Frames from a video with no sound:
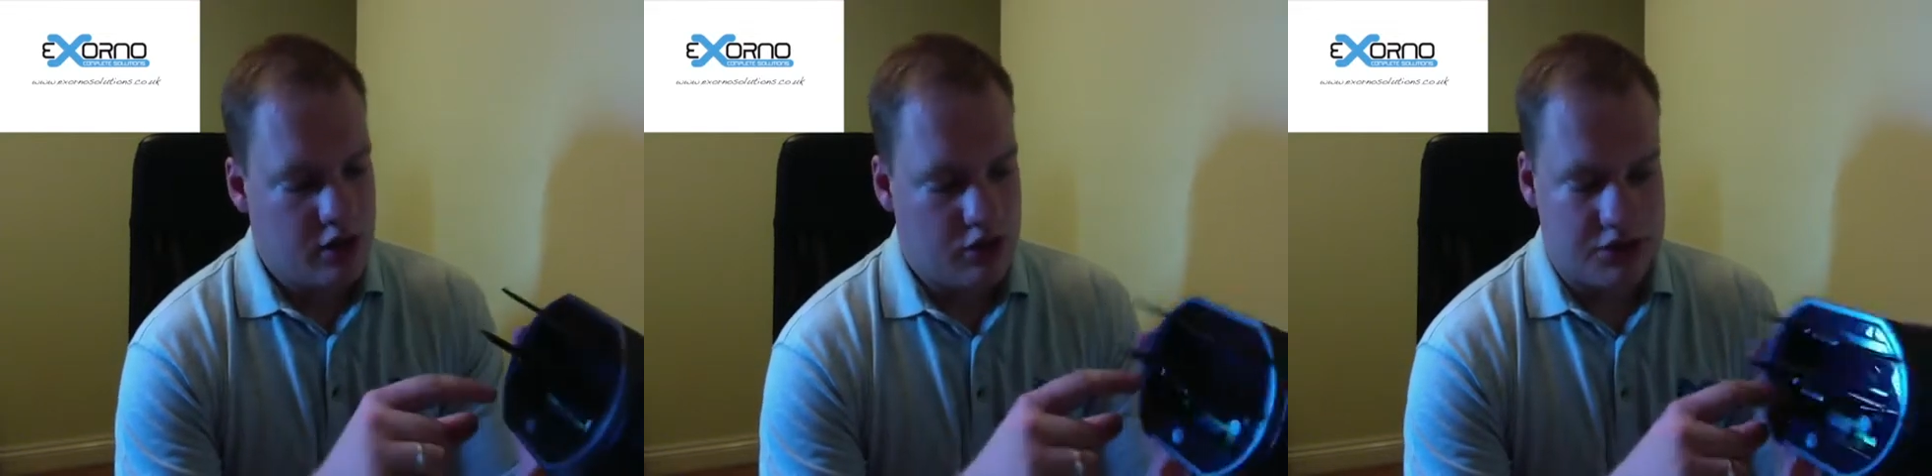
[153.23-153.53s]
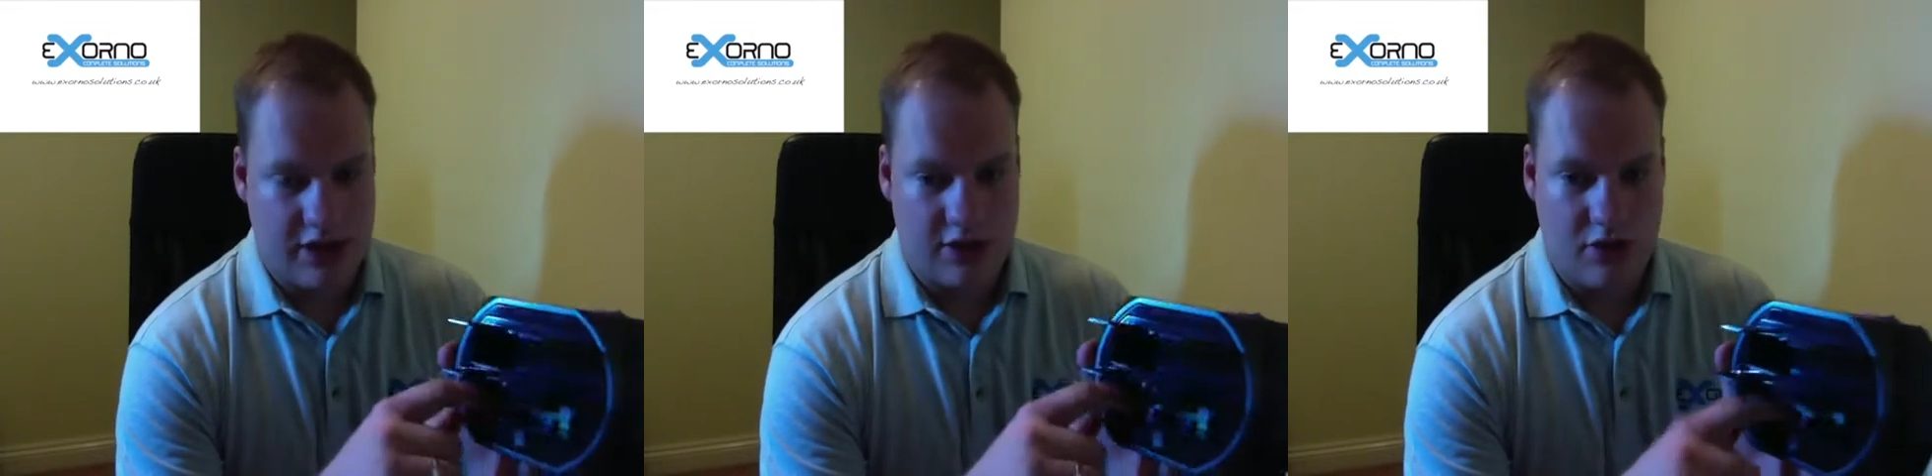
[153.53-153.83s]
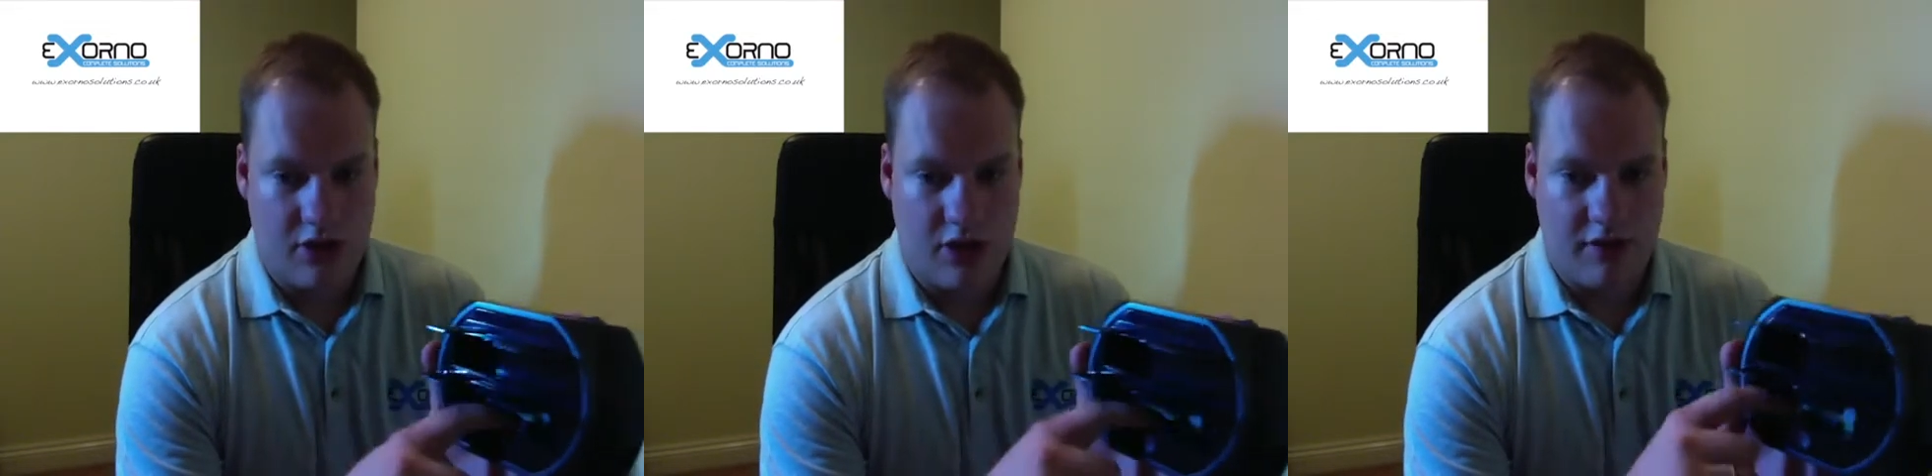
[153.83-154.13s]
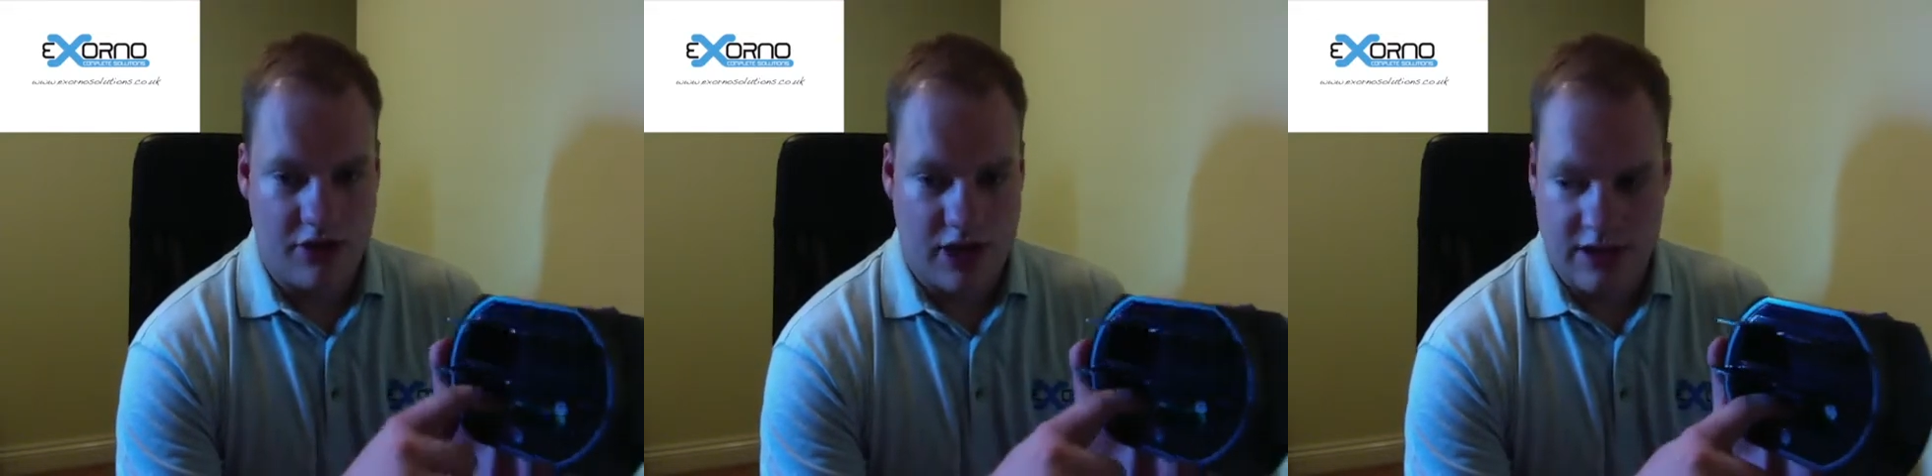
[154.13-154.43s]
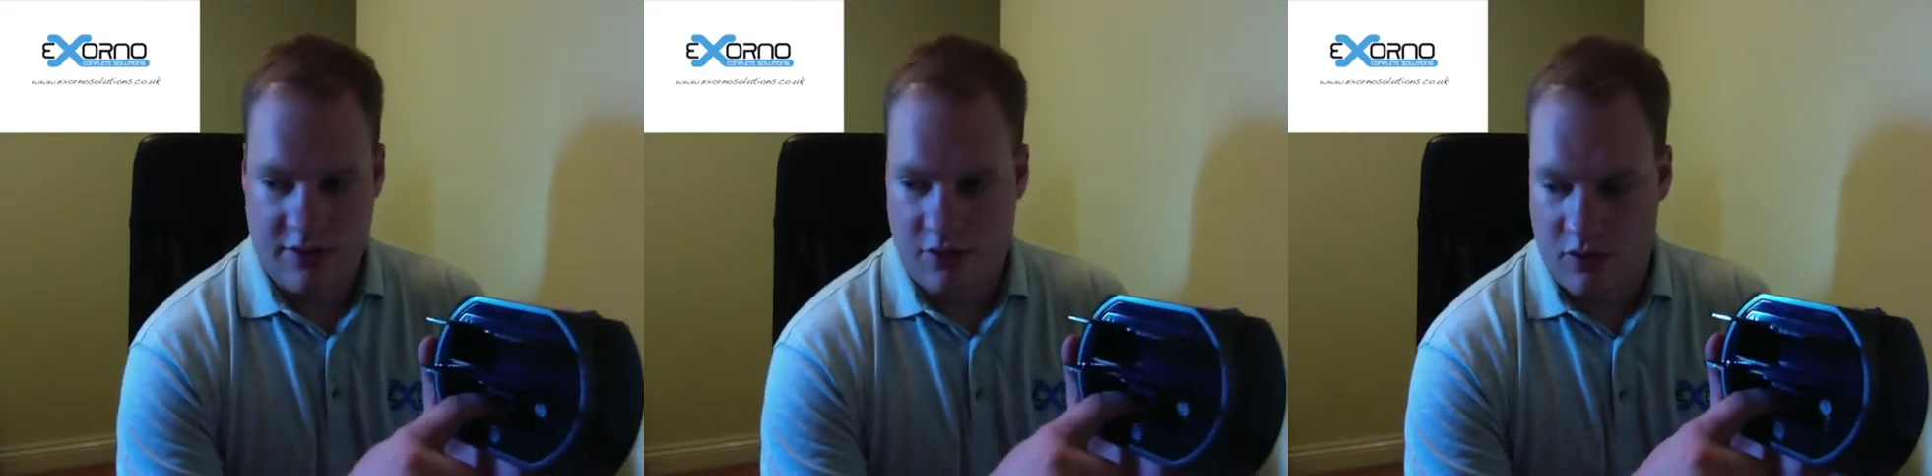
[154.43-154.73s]
Also has 2.5 inch
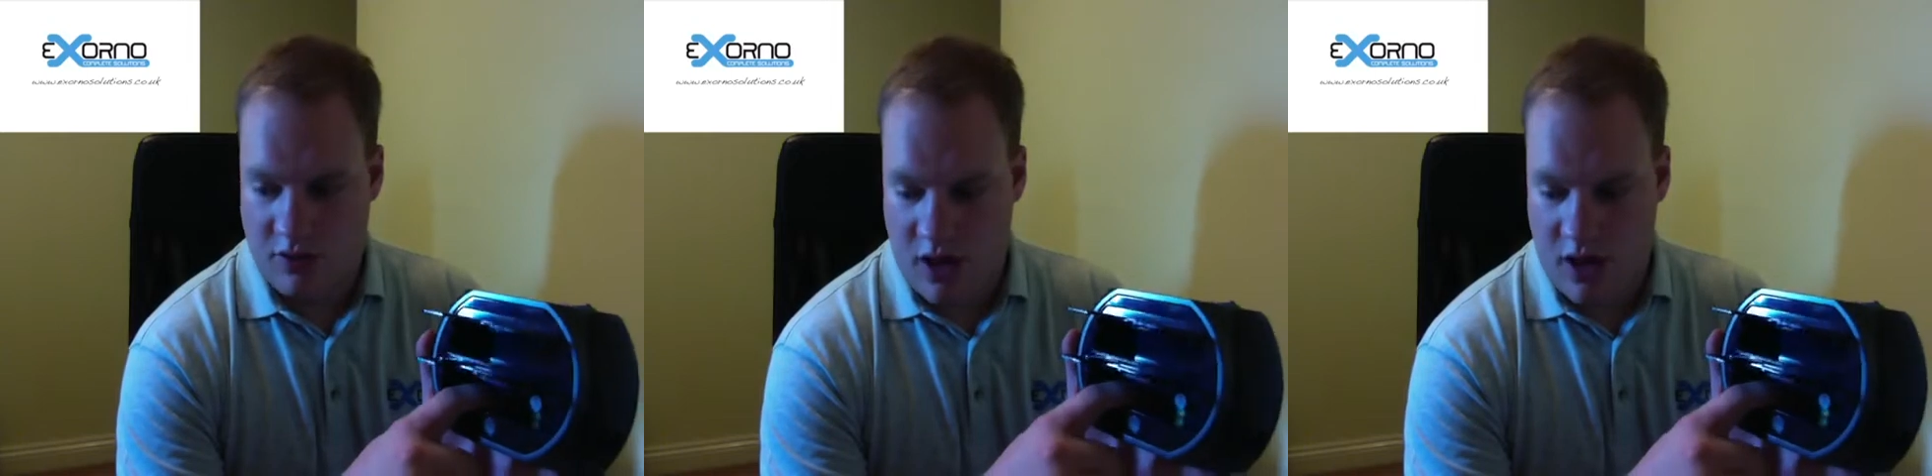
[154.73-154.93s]
connector for